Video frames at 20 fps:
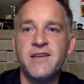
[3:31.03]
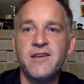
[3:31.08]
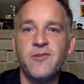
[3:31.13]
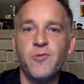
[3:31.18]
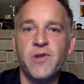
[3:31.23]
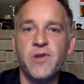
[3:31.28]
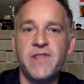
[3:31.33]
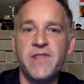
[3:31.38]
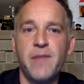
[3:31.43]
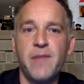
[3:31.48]

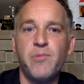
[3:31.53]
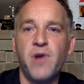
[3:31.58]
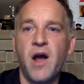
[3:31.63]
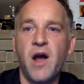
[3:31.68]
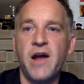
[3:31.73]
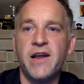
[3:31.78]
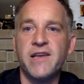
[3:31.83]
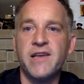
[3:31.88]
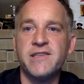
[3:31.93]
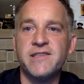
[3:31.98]
when they
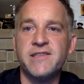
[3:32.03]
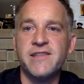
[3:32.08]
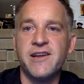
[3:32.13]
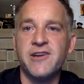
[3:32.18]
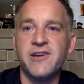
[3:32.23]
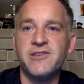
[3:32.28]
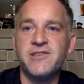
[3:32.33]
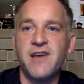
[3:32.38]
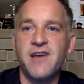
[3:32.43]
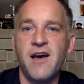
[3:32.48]
brought us their
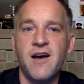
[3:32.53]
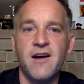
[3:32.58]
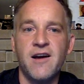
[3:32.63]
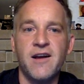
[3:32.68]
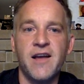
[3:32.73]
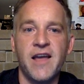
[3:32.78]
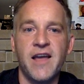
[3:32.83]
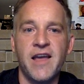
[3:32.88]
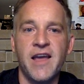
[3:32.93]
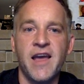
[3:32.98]
tongue
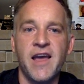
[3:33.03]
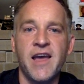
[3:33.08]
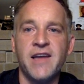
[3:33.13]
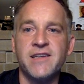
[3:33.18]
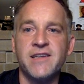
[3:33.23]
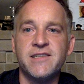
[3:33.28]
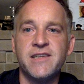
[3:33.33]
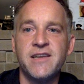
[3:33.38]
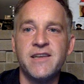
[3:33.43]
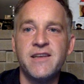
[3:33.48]

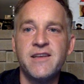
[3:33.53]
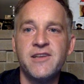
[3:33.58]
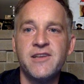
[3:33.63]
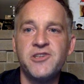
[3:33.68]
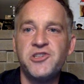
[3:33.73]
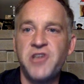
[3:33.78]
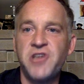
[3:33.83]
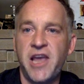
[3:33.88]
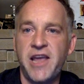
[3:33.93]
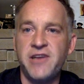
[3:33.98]
and
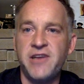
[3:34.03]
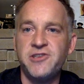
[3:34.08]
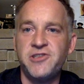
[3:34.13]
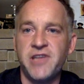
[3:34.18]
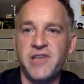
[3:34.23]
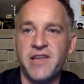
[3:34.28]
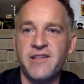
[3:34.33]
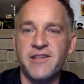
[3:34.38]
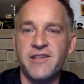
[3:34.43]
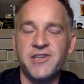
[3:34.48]
changed
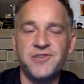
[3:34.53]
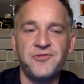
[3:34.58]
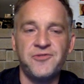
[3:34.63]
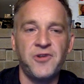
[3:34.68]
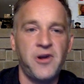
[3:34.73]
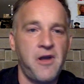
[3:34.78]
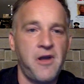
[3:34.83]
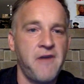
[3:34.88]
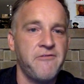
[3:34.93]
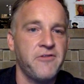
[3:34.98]
English
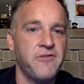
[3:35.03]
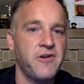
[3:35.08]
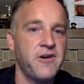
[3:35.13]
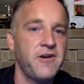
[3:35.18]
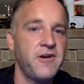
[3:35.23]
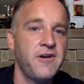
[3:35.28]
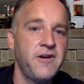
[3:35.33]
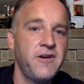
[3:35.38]
forever.